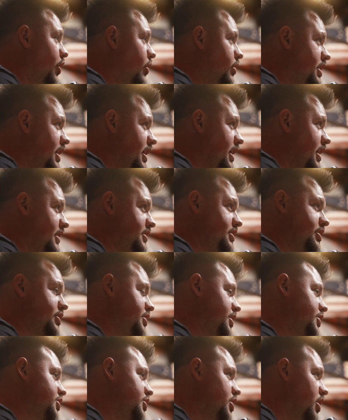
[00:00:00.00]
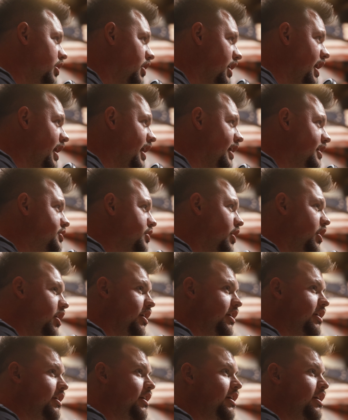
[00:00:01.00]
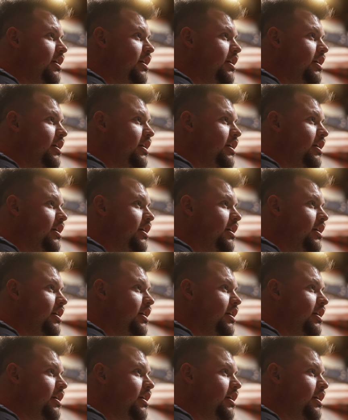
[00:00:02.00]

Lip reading: kids at such a young age on,